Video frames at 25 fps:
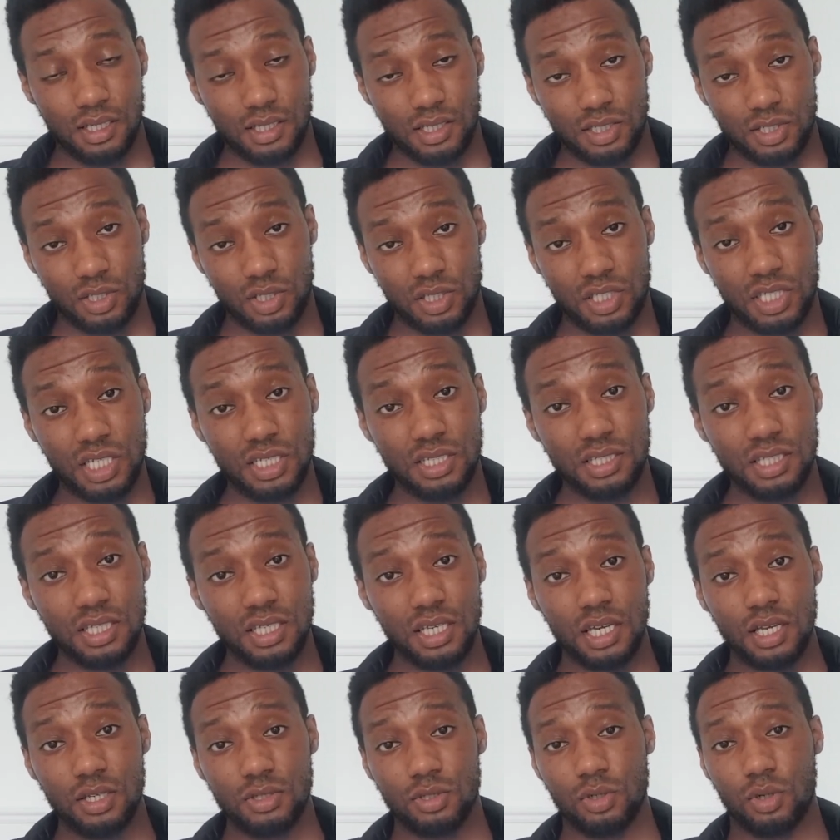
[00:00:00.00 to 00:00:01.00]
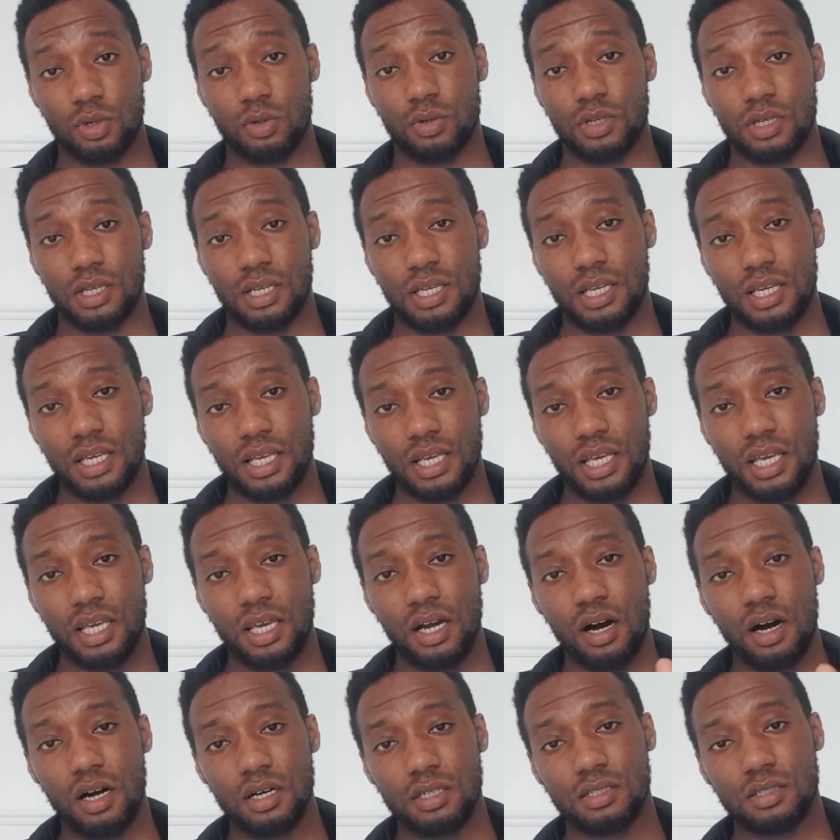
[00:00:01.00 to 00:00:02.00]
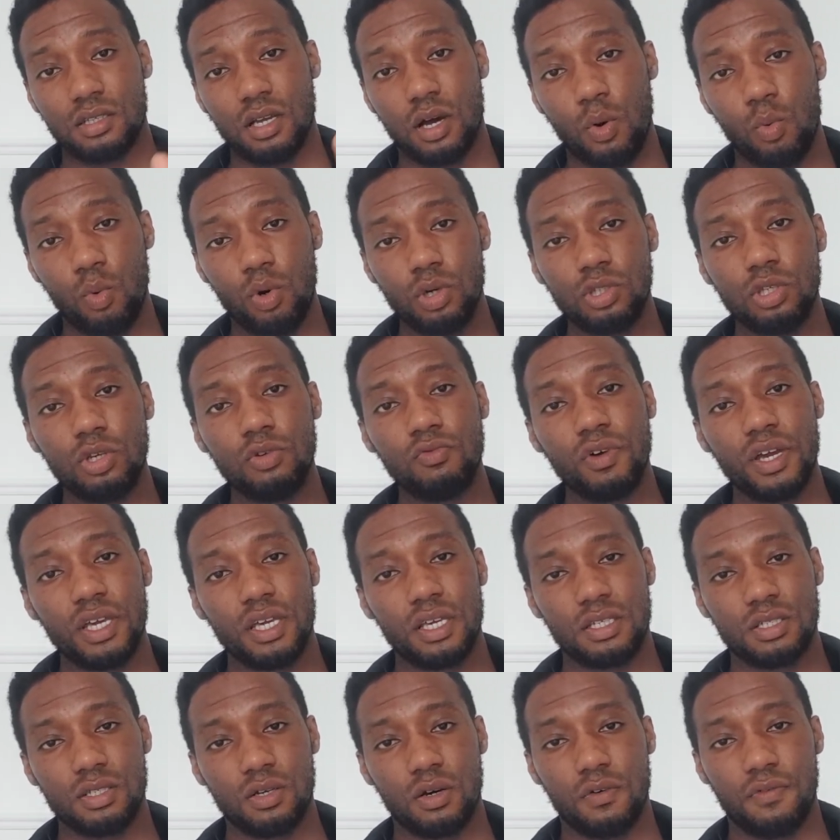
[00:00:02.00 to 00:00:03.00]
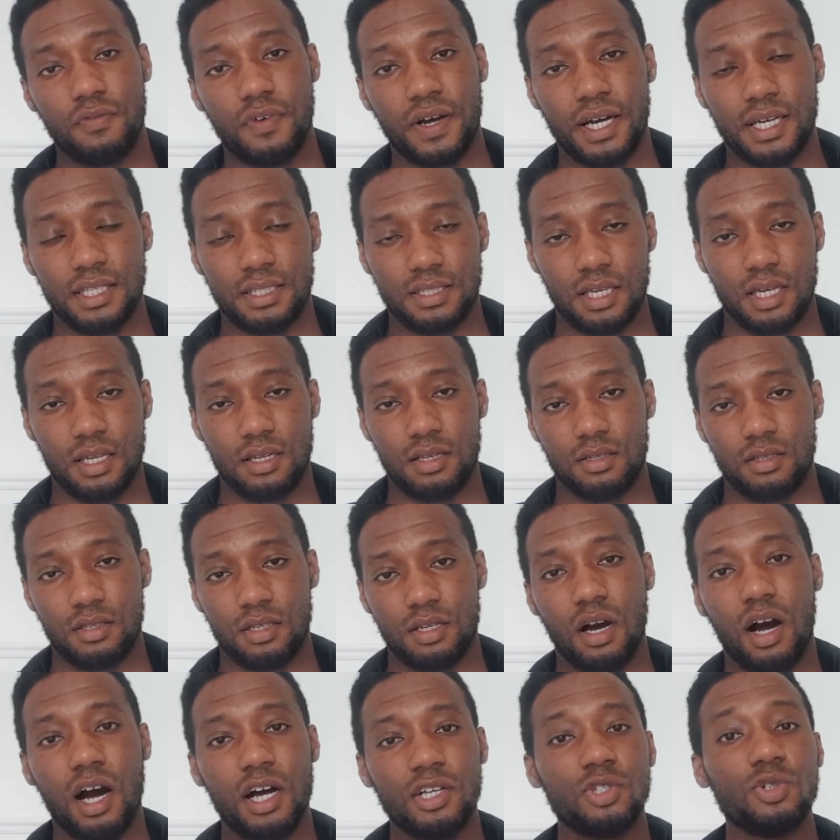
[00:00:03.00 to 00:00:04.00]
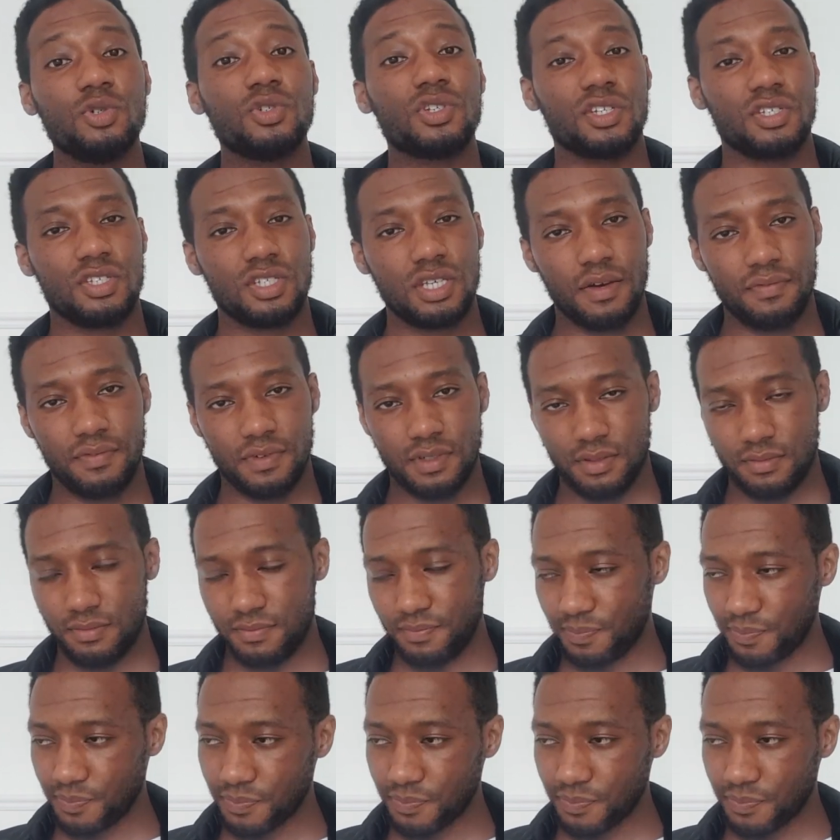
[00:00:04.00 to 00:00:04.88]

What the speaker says: She's 60 years old. He asked her, what do you rate yourself out of 10? Can't use a 7.